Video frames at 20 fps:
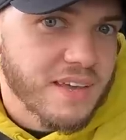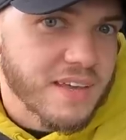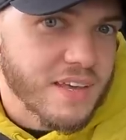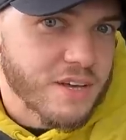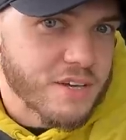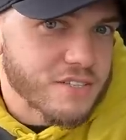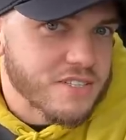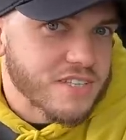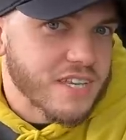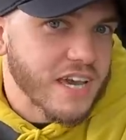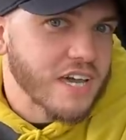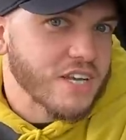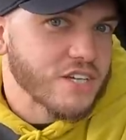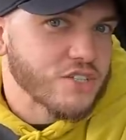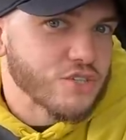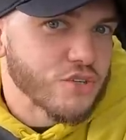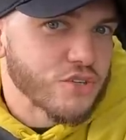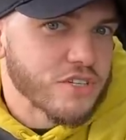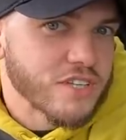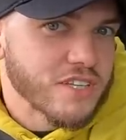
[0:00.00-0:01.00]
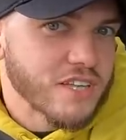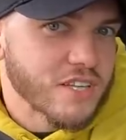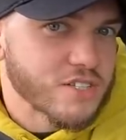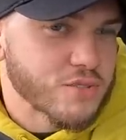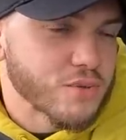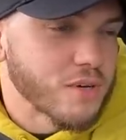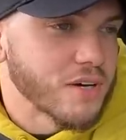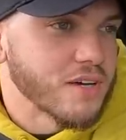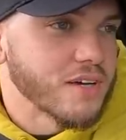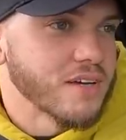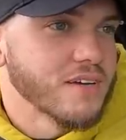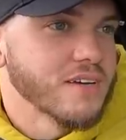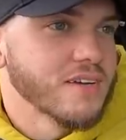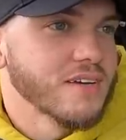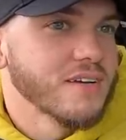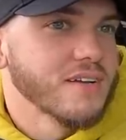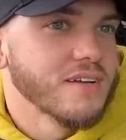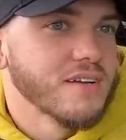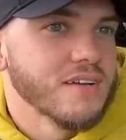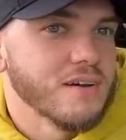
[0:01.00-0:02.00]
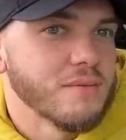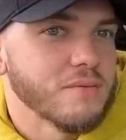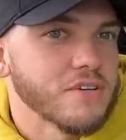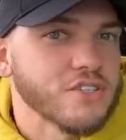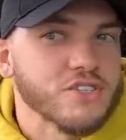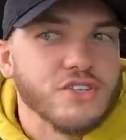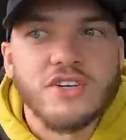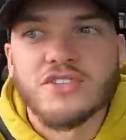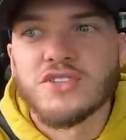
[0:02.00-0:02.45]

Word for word: He got scared of Jordan, that's why. I want to